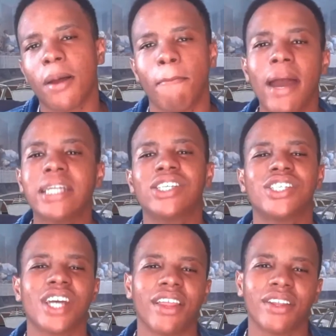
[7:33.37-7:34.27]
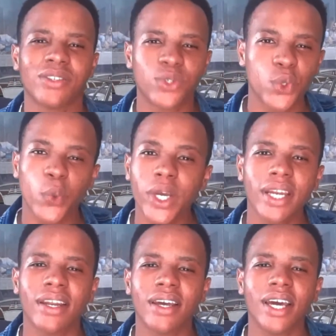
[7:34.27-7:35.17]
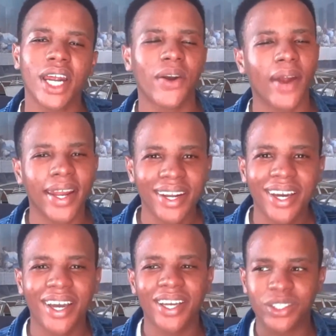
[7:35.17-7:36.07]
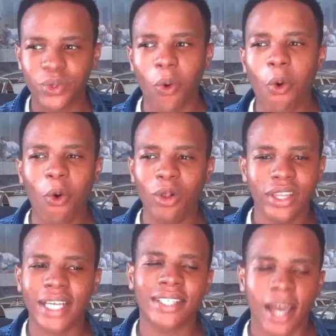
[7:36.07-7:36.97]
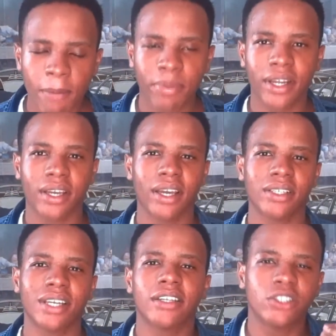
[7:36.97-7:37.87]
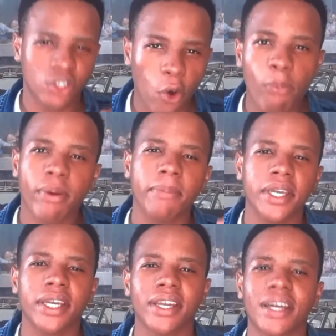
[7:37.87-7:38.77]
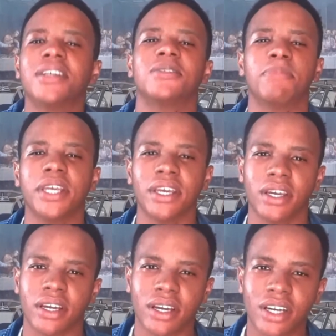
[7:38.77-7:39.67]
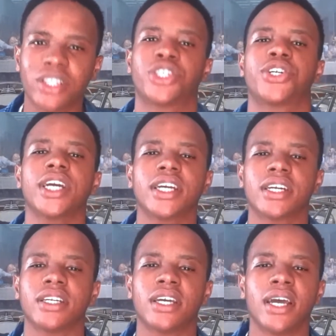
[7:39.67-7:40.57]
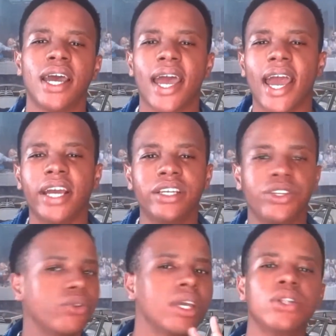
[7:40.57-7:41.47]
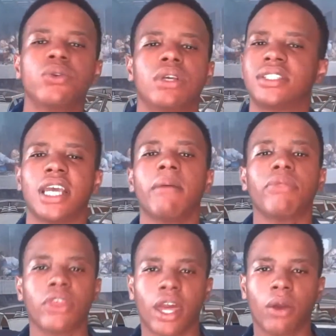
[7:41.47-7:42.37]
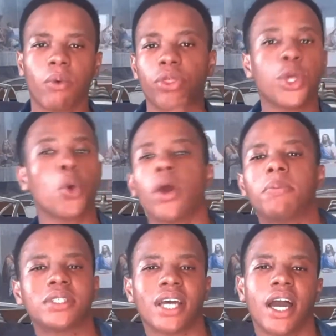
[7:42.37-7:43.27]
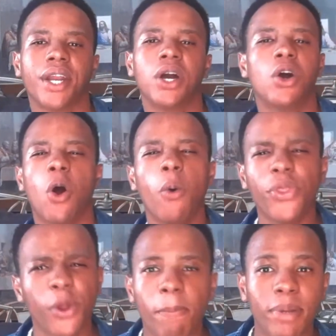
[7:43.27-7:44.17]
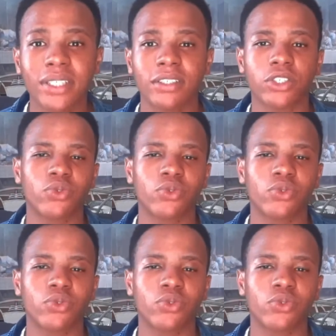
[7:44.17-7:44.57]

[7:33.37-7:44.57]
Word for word: match each other to win, right? It's all that's happening is that dopamine is being triggered. And you can do the same thing with your website or with your business,